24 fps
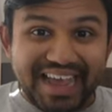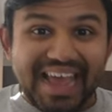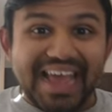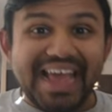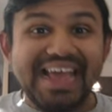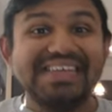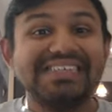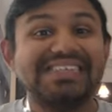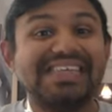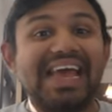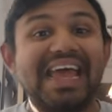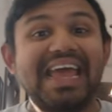
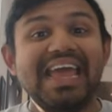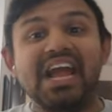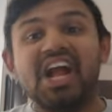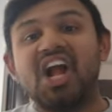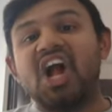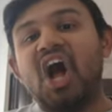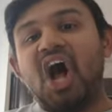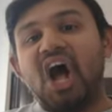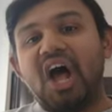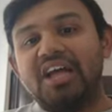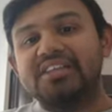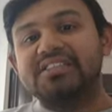is that it
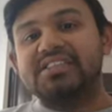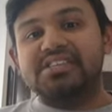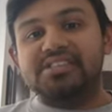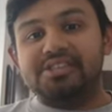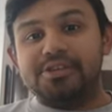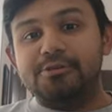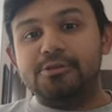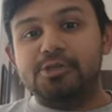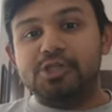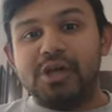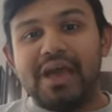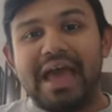causes
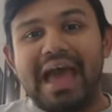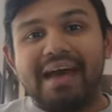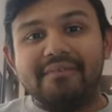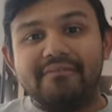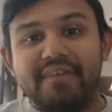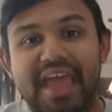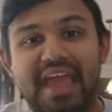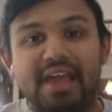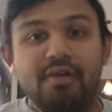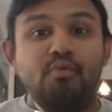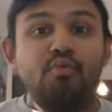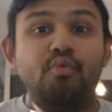you to have
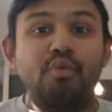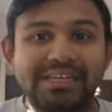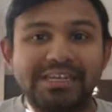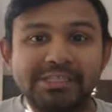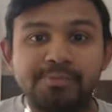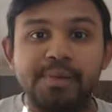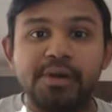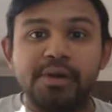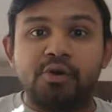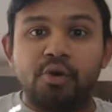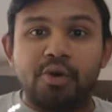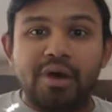a
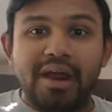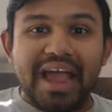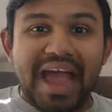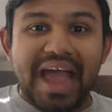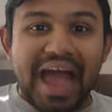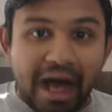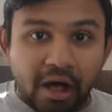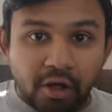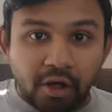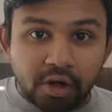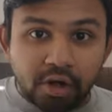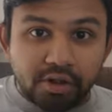respiratory
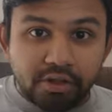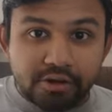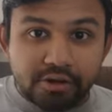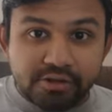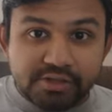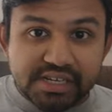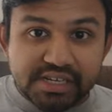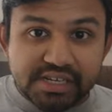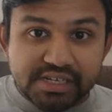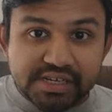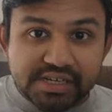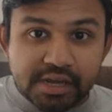
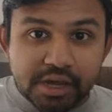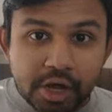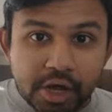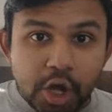alkalosis